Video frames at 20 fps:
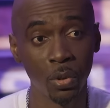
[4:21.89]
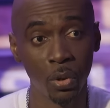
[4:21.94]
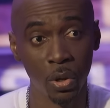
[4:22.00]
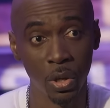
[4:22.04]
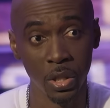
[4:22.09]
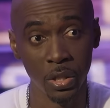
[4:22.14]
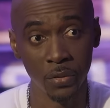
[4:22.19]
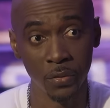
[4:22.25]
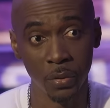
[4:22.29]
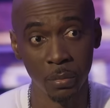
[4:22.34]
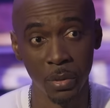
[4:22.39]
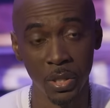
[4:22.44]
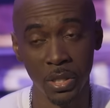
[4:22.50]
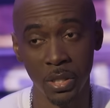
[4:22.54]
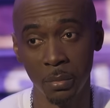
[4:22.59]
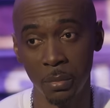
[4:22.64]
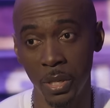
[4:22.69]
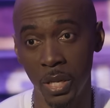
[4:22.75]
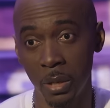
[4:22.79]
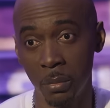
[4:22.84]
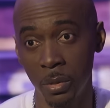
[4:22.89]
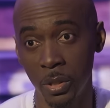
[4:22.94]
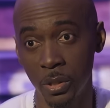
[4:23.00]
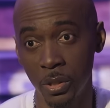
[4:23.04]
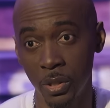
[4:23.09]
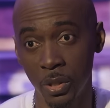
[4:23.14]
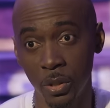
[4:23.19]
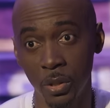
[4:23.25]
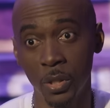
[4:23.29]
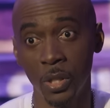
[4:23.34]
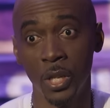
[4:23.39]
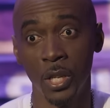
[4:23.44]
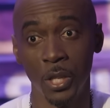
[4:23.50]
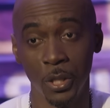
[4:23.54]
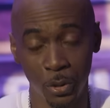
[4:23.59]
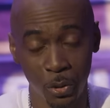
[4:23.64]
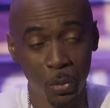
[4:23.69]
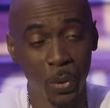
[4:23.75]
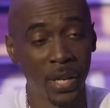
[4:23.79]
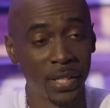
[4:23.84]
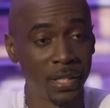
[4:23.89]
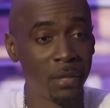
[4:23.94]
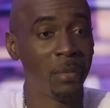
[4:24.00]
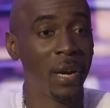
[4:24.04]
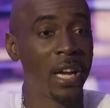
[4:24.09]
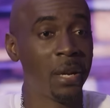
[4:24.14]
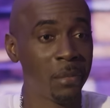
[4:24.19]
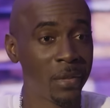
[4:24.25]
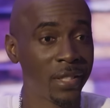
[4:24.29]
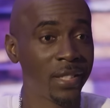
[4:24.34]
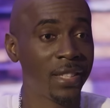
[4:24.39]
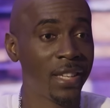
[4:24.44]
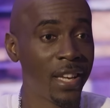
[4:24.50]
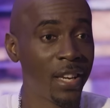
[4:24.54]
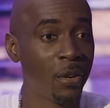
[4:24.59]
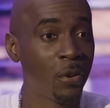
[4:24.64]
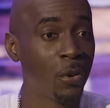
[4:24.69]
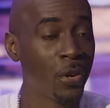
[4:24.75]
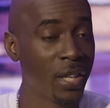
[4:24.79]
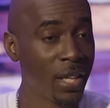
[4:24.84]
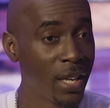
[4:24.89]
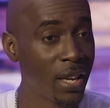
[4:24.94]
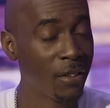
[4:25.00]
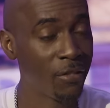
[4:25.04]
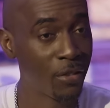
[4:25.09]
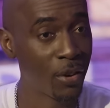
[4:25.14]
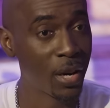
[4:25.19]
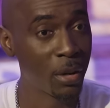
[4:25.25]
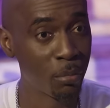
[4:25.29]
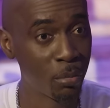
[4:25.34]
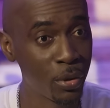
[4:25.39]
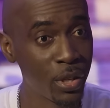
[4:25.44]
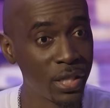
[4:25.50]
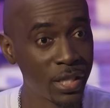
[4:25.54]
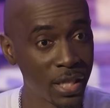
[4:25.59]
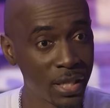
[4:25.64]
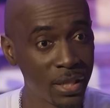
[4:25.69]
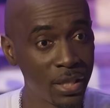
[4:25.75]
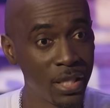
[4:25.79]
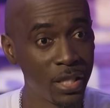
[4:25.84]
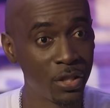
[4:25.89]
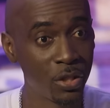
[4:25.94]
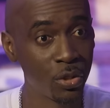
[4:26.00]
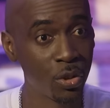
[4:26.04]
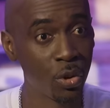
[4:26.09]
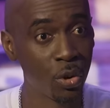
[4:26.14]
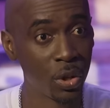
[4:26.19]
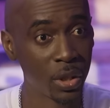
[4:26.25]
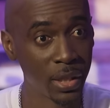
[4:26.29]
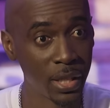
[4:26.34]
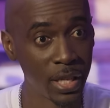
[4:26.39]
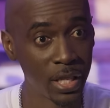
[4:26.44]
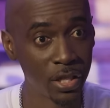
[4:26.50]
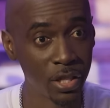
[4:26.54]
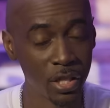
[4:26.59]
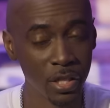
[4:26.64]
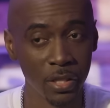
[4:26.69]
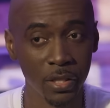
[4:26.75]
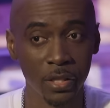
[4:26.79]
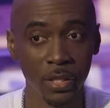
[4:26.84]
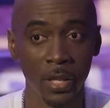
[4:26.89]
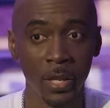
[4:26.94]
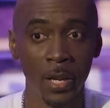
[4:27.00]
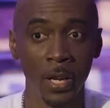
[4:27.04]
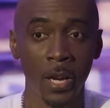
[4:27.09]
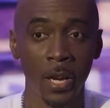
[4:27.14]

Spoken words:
doors for me to be able to do as the Bible says, go ye therefore and preach and teach to all nations. Yes.